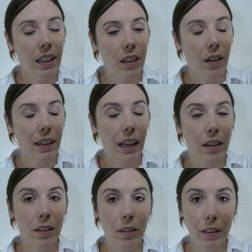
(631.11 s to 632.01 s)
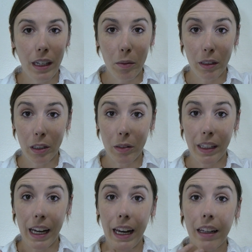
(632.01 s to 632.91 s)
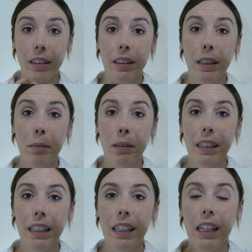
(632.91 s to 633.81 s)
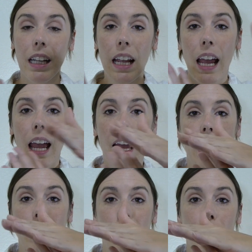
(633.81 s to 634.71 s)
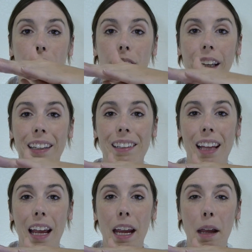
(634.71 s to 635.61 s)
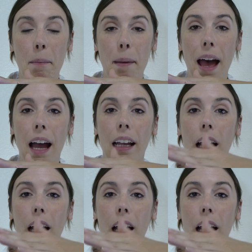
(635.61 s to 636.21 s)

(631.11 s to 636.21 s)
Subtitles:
On the count of 3, I want you to inhale deeply and flex that hand back.